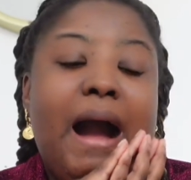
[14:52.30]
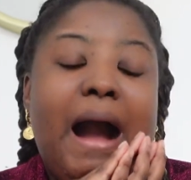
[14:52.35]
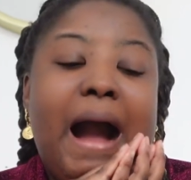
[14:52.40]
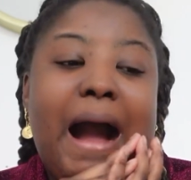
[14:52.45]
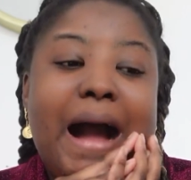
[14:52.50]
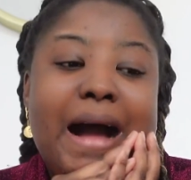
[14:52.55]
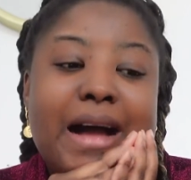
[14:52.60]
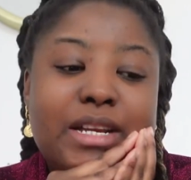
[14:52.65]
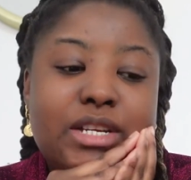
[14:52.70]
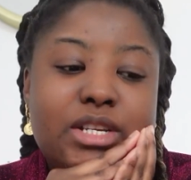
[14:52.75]

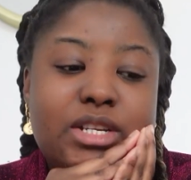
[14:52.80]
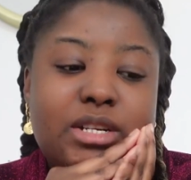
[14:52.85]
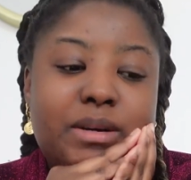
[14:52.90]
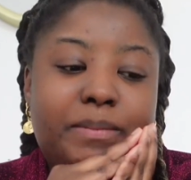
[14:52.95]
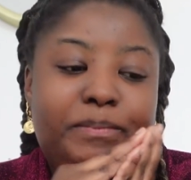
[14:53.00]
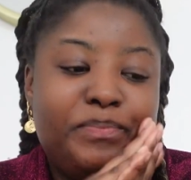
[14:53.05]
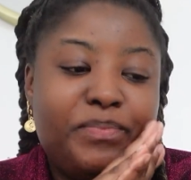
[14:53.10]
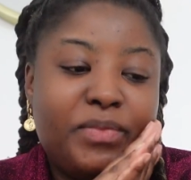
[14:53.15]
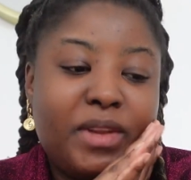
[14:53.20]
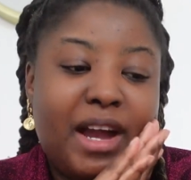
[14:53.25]
And
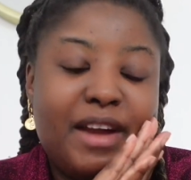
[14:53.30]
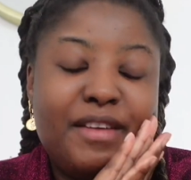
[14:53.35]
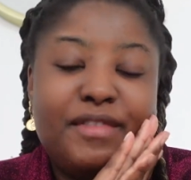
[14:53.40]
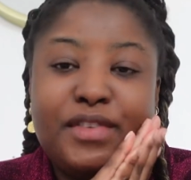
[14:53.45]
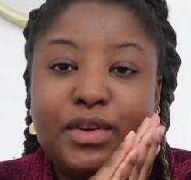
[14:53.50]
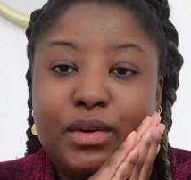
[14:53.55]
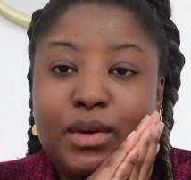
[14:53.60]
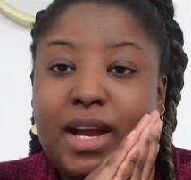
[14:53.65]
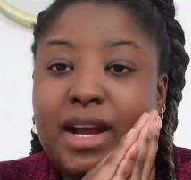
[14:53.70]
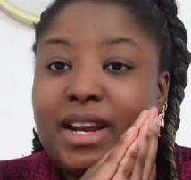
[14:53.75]
I
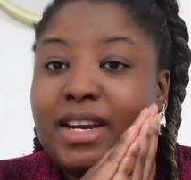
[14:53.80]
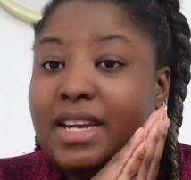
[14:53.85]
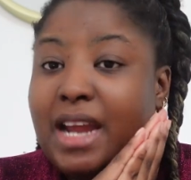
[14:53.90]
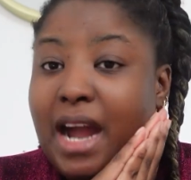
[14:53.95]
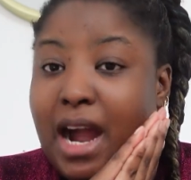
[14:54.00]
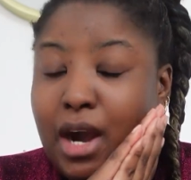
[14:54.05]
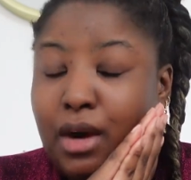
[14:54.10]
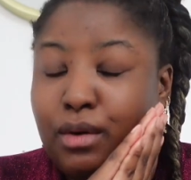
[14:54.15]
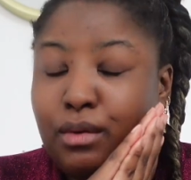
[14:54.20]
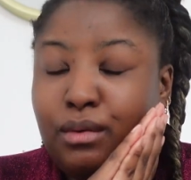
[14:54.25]
feel like
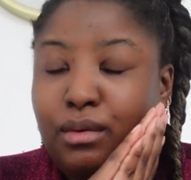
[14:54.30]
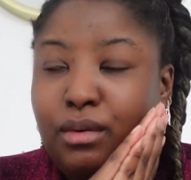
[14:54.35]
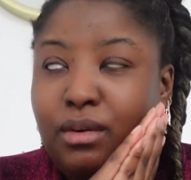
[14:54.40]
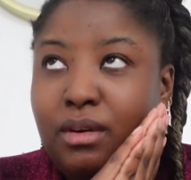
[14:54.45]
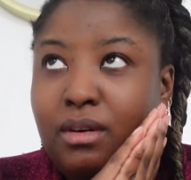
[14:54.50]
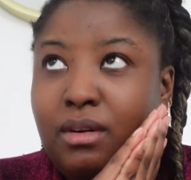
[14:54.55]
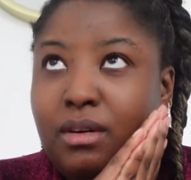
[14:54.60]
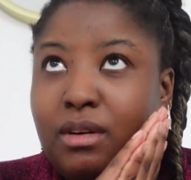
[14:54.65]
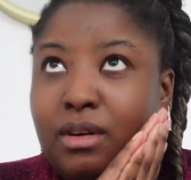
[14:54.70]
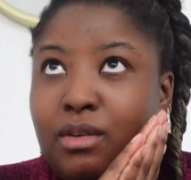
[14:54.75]
now,
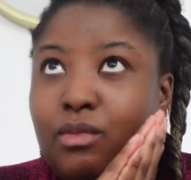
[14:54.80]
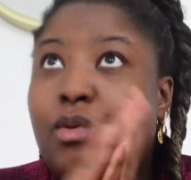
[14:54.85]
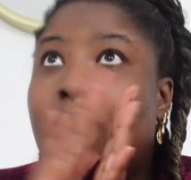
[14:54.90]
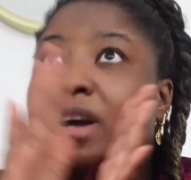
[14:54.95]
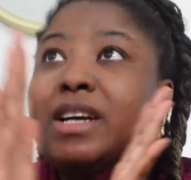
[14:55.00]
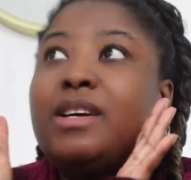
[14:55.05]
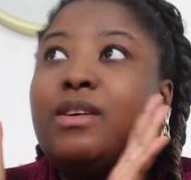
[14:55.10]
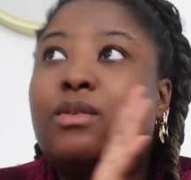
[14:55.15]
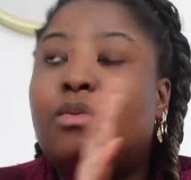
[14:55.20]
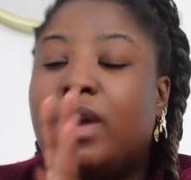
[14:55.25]
when
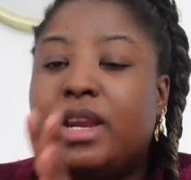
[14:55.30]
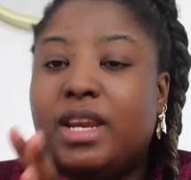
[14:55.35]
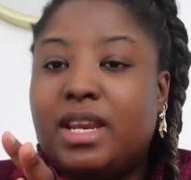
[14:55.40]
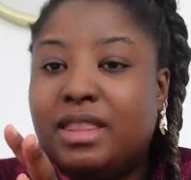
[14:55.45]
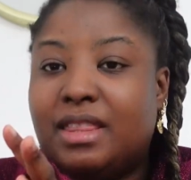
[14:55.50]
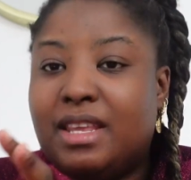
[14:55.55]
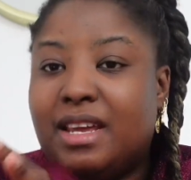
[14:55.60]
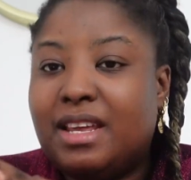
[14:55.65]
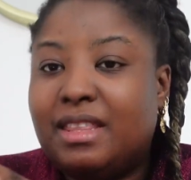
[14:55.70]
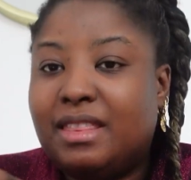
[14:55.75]
I went
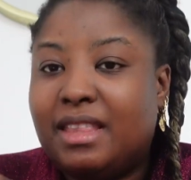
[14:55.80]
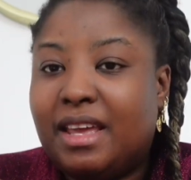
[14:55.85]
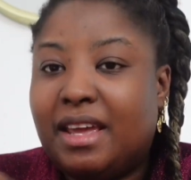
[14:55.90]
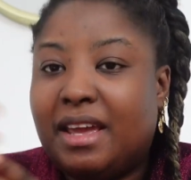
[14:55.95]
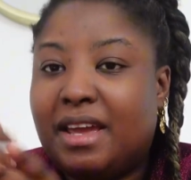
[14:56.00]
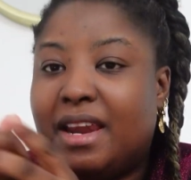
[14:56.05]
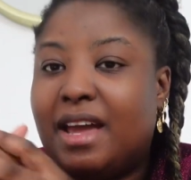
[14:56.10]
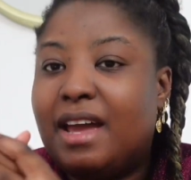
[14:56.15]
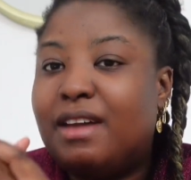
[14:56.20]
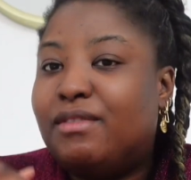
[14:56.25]
in there and
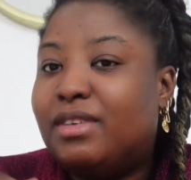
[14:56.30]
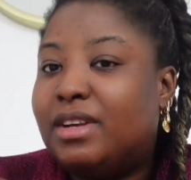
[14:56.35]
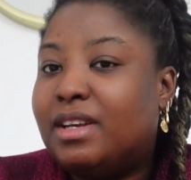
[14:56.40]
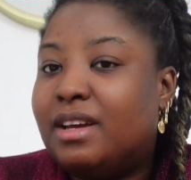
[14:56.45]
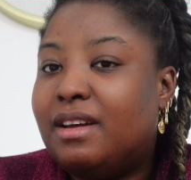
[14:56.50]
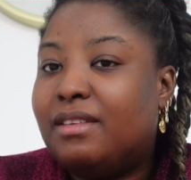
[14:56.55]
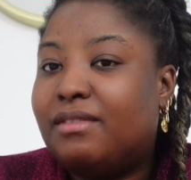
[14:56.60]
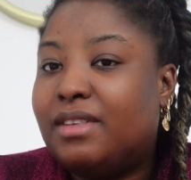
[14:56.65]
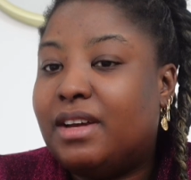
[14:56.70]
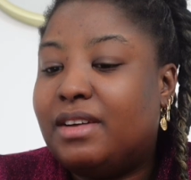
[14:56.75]
thinking that
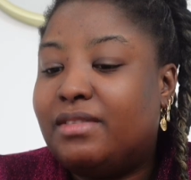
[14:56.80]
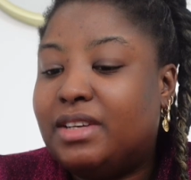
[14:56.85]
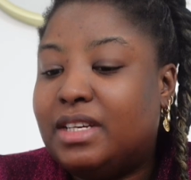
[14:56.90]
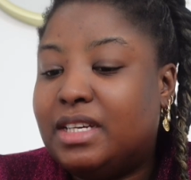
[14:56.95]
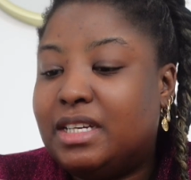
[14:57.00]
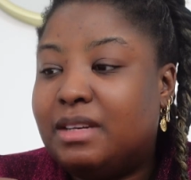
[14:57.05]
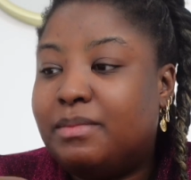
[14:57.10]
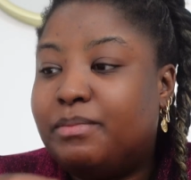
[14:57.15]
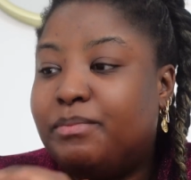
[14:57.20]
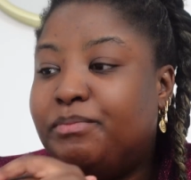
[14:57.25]

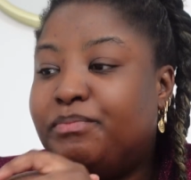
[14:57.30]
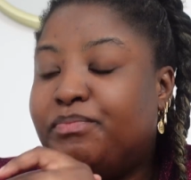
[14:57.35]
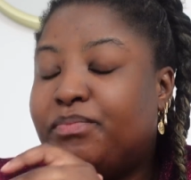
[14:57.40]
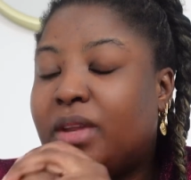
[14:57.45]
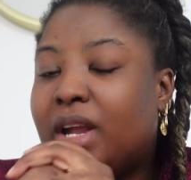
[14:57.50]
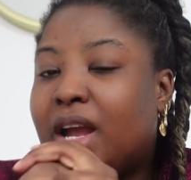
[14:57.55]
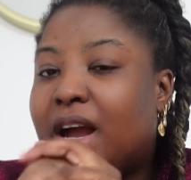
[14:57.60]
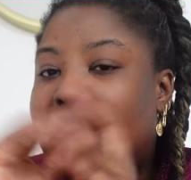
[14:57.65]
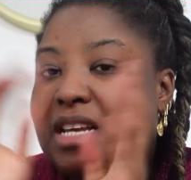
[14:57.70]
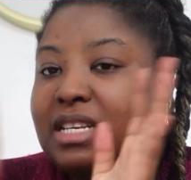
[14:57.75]
Evelyn
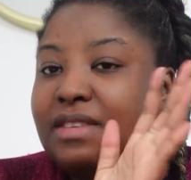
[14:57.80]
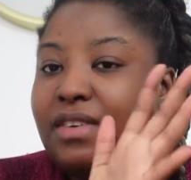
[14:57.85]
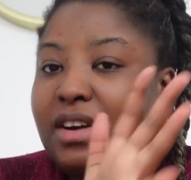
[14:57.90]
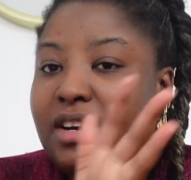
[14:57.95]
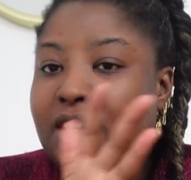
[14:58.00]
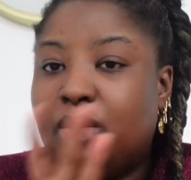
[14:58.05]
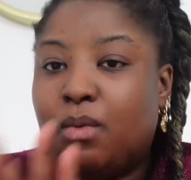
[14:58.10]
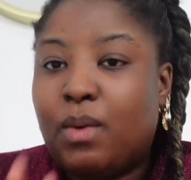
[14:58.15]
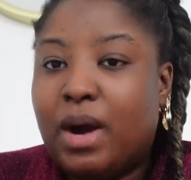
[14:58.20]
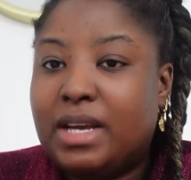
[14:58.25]
has
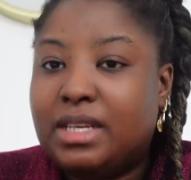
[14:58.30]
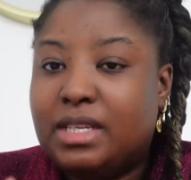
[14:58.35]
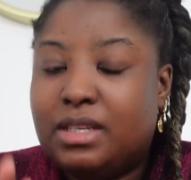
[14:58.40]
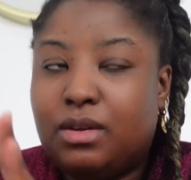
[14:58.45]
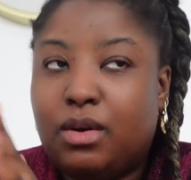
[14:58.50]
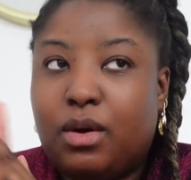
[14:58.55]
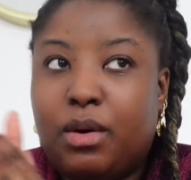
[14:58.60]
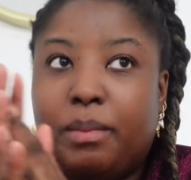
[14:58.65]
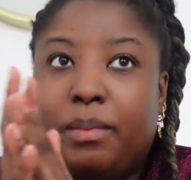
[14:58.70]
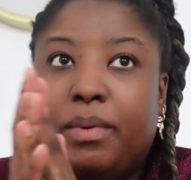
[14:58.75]
finally wised
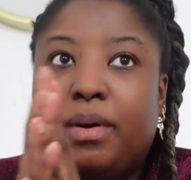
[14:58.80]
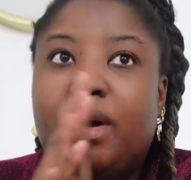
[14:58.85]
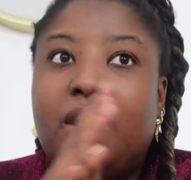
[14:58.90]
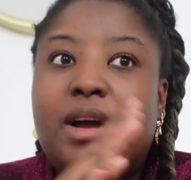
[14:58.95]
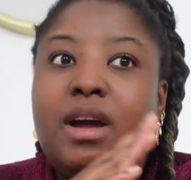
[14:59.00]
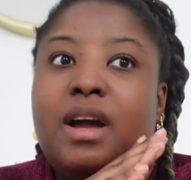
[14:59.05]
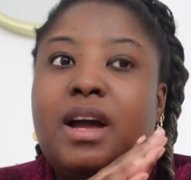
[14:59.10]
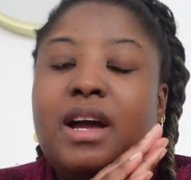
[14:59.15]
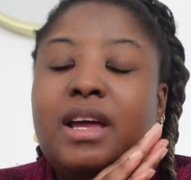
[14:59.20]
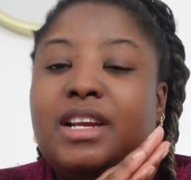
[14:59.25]
up,
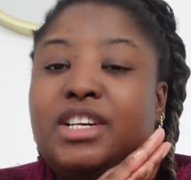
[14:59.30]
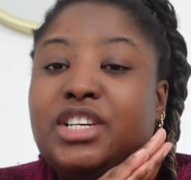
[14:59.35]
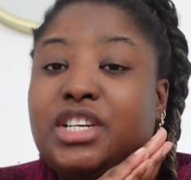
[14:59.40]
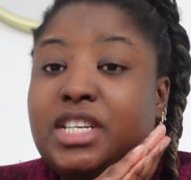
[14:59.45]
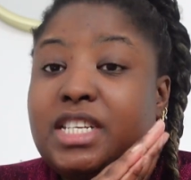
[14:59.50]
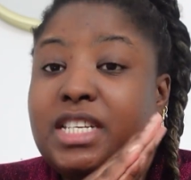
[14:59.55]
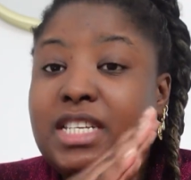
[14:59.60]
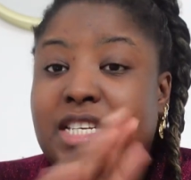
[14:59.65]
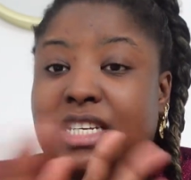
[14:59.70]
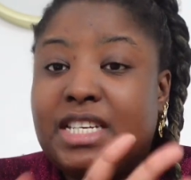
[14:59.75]
She
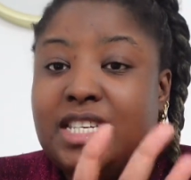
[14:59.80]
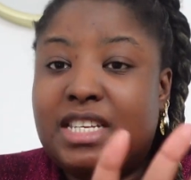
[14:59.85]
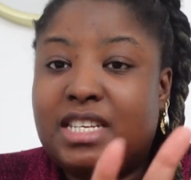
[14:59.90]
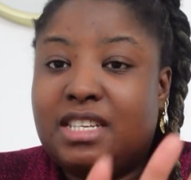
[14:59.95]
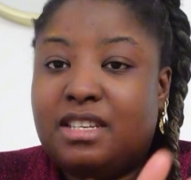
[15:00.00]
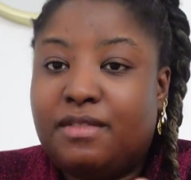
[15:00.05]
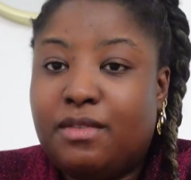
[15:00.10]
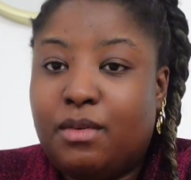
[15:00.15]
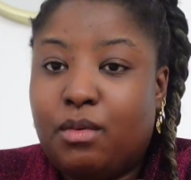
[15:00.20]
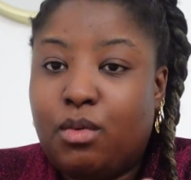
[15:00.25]
can see her
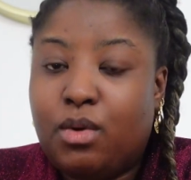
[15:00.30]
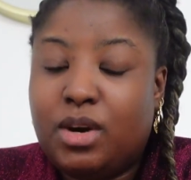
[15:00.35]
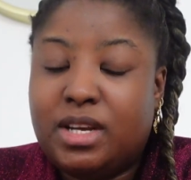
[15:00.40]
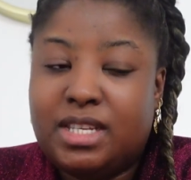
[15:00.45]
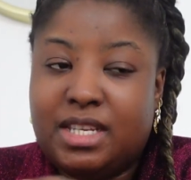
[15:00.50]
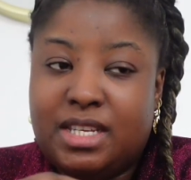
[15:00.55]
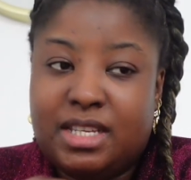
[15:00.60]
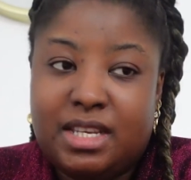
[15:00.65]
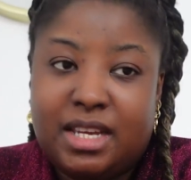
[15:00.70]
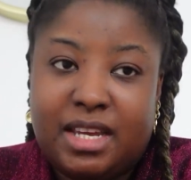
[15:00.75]
sister for who her
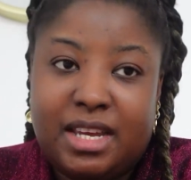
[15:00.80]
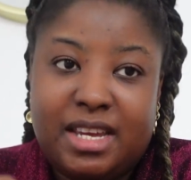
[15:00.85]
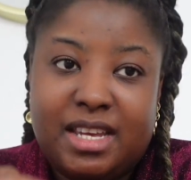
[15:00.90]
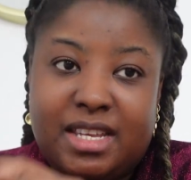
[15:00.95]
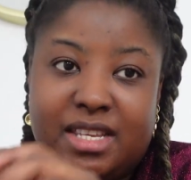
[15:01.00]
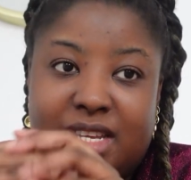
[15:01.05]
sister is.